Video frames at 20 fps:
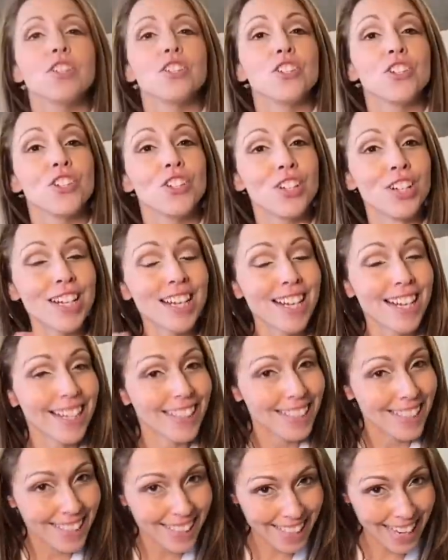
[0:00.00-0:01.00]
She
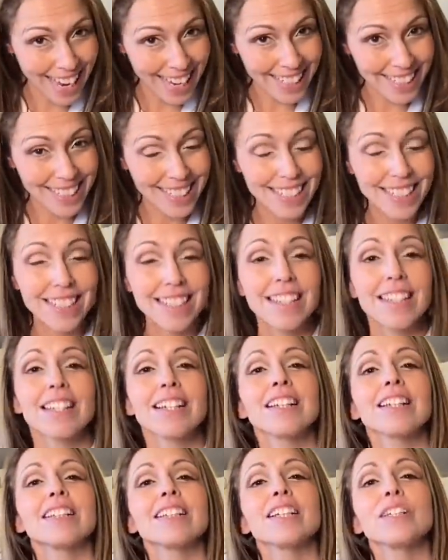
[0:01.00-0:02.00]
had said
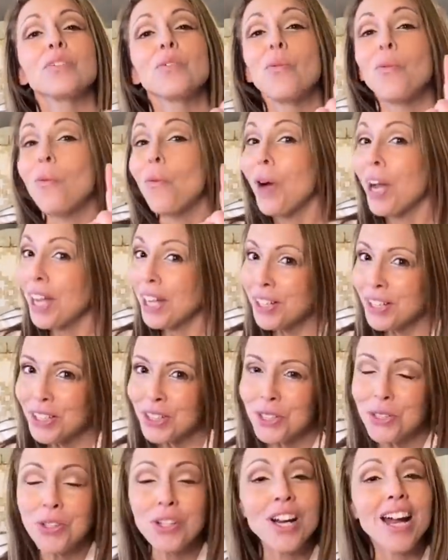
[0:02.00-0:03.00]
that when
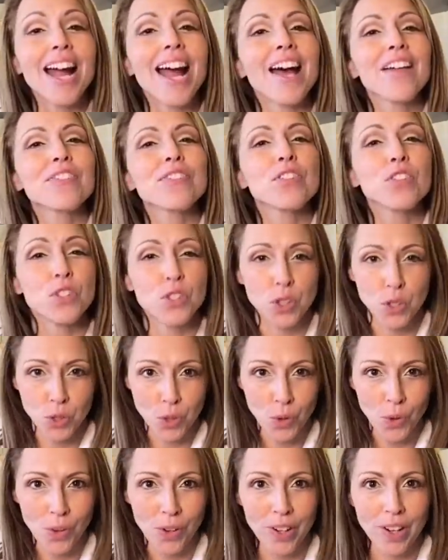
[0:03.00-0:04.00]
you are at the
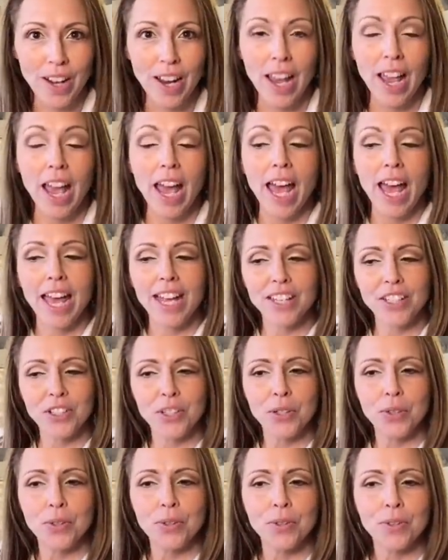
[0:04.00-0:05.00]
store and
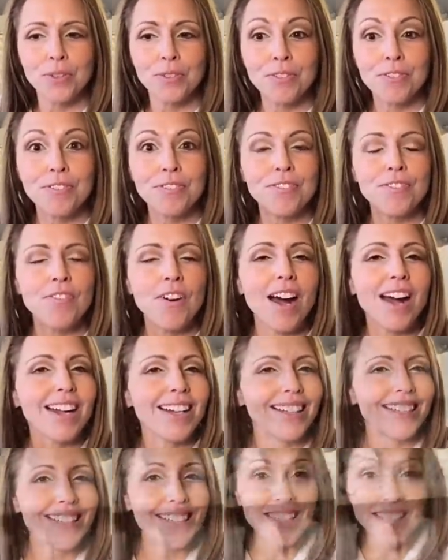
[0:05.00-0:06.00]
you
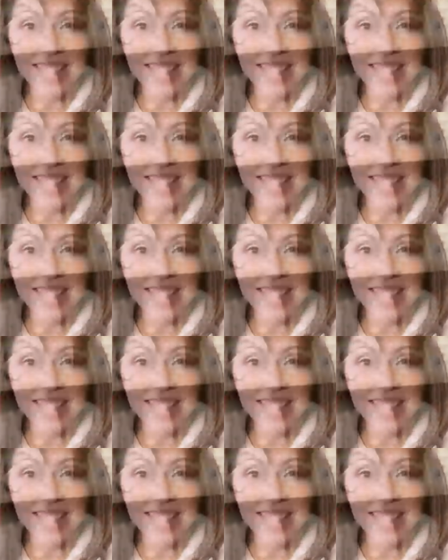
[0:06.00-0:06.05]
find